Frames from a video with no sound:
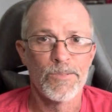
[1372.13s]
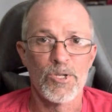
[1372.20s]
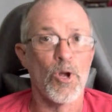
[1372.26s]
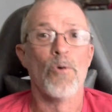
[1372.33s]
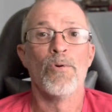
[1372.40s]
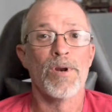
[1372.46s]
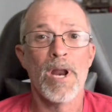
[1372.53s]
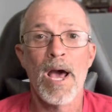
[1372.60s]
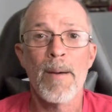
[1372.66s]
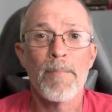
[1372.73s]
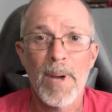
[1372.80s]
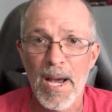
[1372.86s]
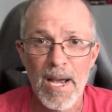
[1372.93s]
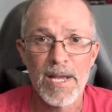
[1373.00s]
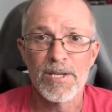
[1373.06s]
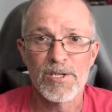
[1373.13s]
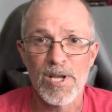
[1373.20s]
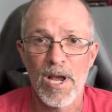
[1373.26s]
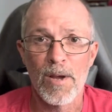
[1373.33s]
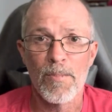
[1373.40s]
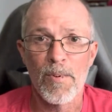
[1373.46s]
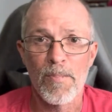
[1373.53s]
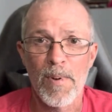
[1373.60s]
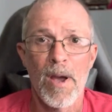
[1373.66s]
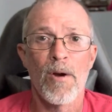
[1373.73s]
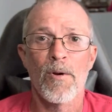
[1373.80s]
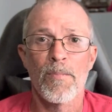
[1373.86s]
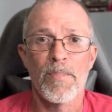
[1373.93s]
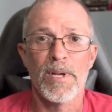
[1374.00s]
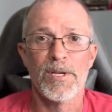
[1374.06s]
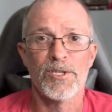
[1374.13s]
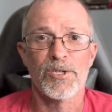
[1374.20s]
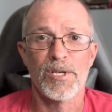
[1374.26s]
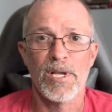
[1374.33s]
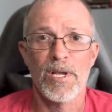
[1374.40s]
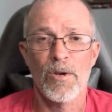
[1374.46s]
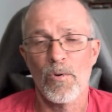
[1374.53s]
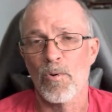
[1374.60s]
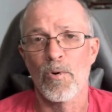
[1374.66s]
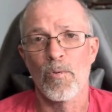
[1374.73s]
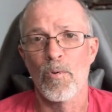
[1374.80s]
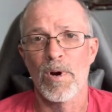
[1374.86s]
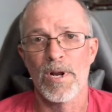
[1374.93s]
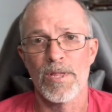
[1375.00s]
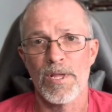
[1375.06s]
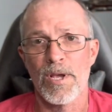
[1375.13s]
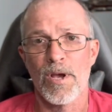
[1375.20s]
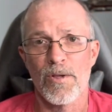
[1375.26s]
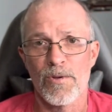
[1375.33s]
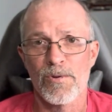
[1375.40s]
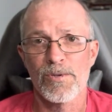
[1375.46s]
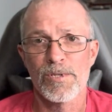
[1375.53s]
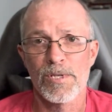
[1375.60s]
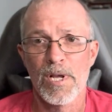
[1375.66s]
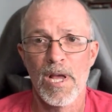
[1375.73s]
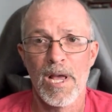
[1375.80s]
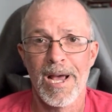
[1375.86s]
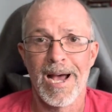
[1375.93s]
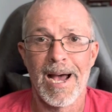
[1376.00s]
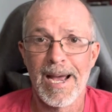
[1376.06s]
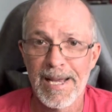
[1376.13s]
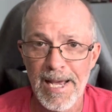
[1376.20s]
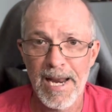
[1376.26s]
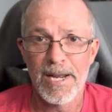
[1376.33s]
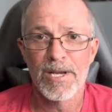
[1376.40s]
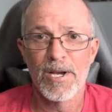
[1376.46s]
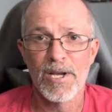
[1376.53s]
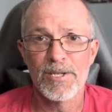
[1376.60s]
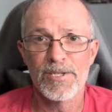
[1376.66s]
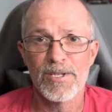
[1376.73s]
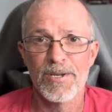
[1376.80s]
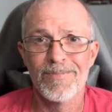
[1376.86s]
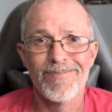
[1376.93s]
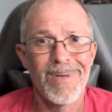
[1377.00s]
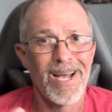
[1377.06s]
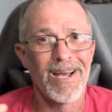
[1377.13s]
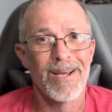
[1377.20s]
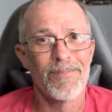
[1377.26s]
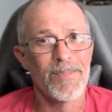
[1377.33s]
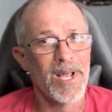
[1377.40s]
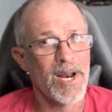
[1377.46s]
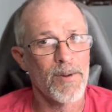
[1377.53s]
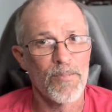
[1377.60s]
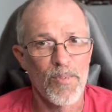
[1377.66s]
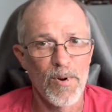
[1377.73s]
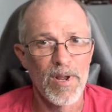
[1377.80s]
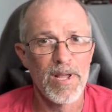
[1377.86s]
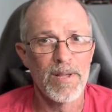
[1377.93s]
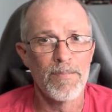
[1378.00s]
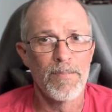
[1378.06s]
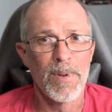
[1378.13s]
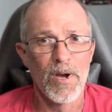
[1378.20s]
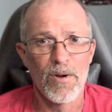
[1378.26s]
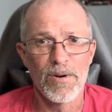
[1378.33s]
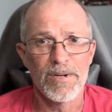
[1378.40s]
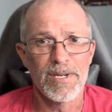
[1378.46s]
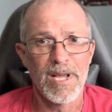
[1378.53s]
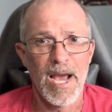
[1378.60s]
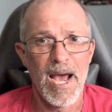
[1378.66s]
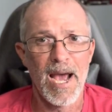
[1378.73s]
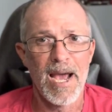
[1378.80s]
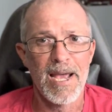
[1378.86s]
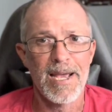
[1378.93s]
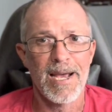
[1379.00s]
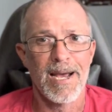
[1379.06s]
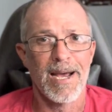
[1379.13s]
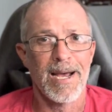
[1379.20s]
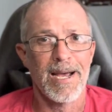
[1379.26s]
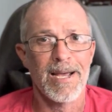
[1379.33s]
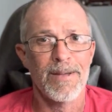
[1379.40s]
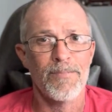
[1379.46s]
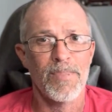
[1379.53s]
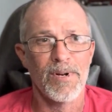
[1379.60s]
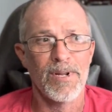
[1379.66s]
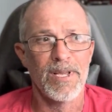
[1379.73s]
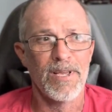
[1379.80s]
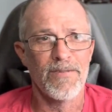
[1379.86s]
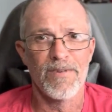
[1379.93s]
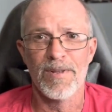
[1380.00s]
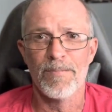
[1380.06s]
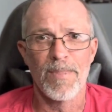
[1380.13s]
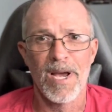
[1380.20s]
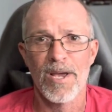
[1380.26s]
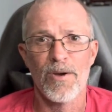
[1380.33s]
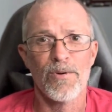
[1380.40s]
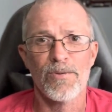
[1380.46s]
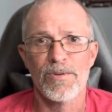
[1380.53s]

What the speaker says: don't not buy a Cyberpower PC or one of the others. I got a custom. I'm not a pre-built guy. I believe in my own